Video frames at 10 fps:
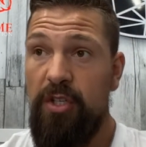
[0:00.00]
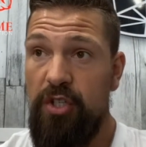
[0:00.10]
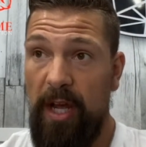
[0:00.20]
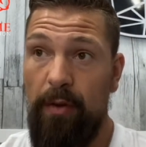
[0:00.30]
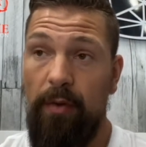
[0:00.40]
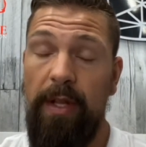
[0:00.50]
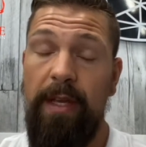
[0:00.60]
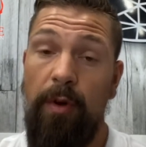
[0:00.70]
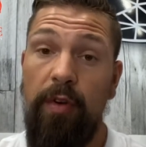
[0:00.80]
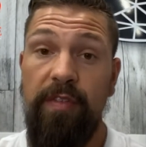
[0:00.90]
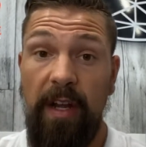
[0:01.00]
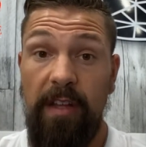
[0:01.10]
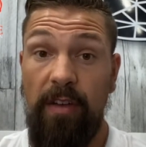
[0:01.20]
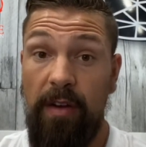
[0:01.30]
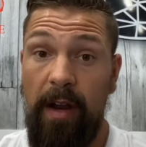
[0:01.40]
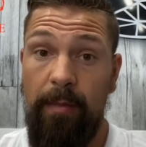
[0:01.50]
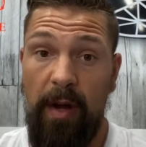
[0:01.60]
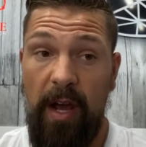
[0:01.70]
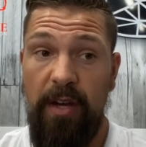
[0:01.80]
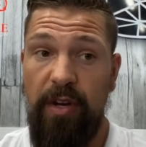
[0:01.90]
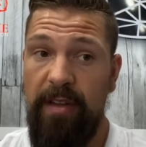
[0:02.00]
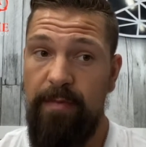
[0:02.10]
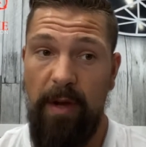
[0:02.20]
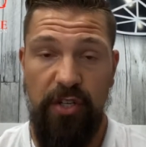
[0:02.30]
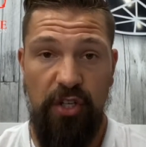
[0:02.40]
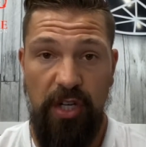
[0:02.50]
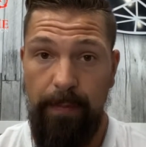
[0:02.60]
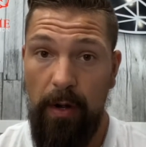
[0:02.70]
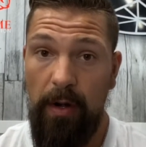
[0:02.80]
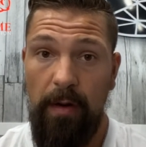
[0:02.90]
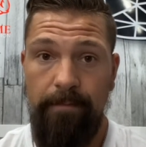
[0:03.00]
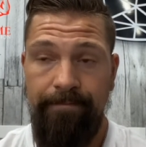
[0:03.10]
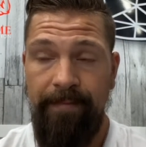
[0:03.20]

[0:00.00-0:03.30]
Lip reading: Generally, most studies are done on monohydrate. It's much cheaper.